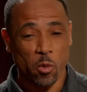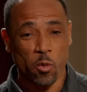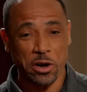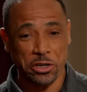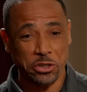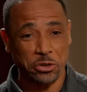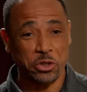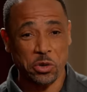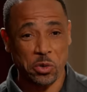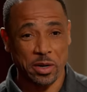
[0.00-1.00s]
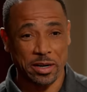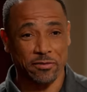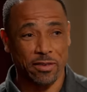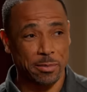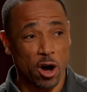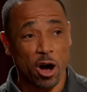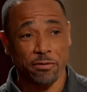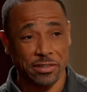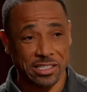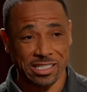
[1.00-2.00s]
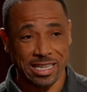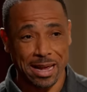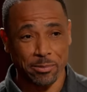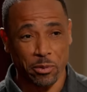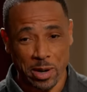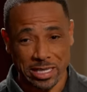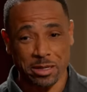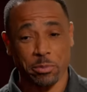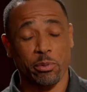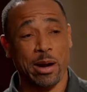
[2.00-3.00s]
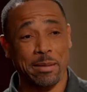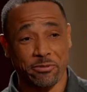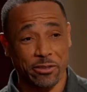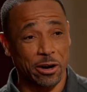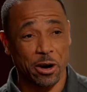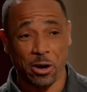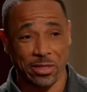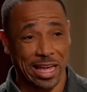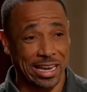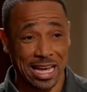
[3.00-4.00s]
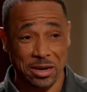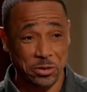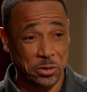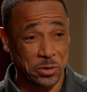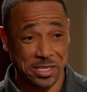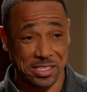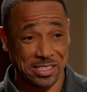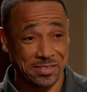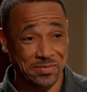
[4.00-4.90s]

What are you doing from an offensive standpoint to prep for all that loud noise?